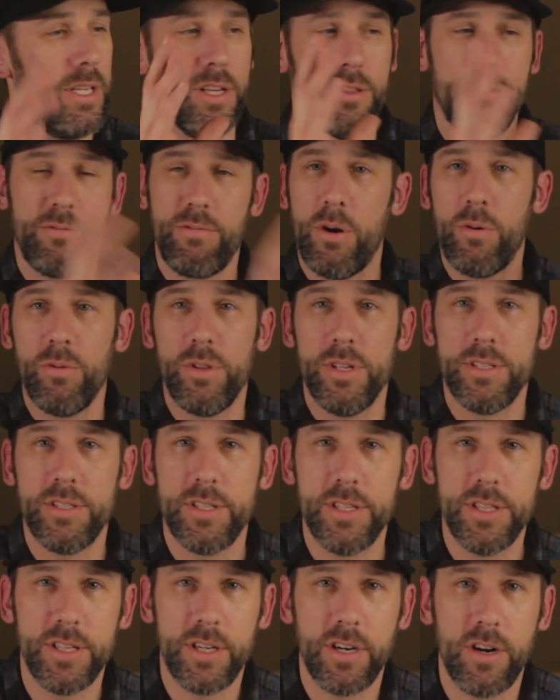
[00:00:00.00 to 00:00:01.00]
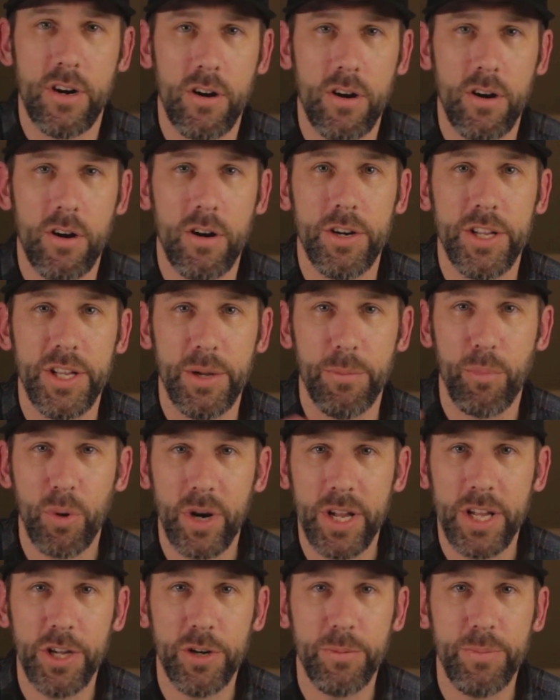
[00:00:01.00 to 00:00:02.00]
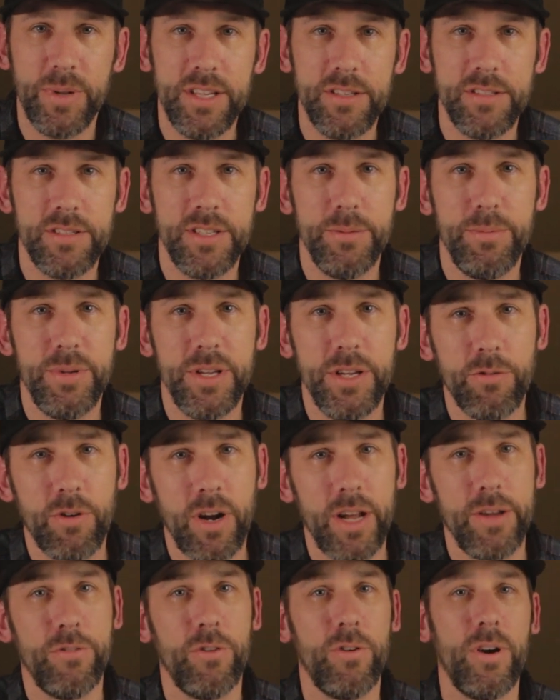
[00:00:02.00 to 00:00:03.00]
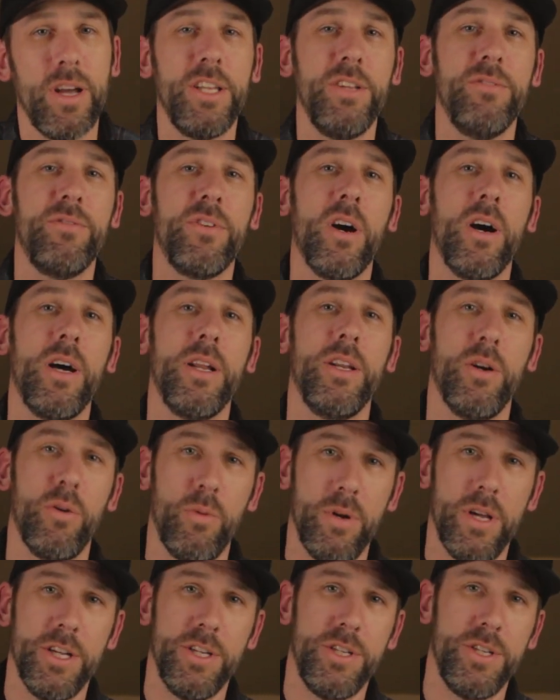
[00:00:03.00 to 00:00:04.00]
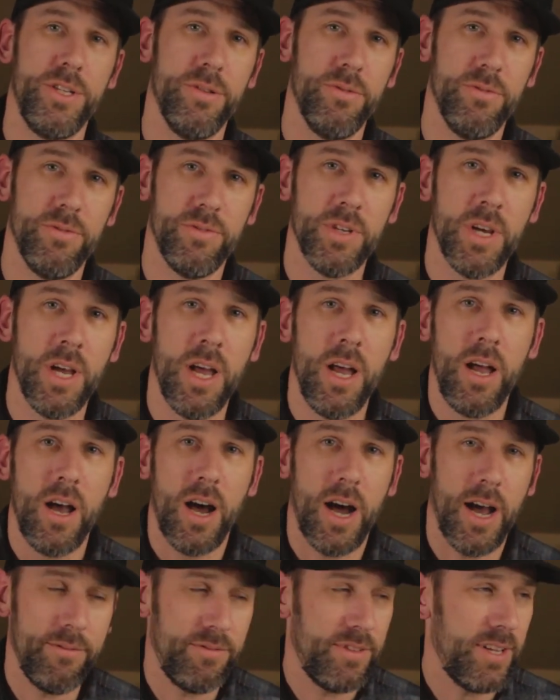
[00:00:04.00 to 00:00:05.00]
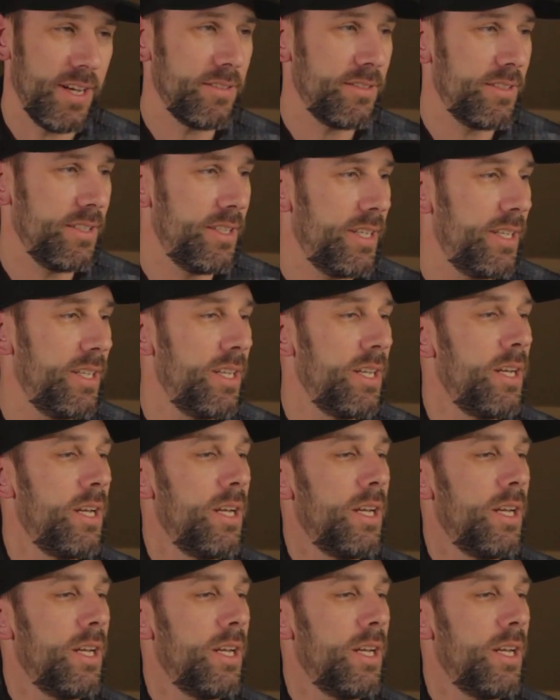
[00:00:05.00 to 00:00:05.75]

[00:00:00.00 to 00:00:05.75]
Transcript: you throw this in the car, you bring your PCP rifle, and you've got no issues. I've tested it.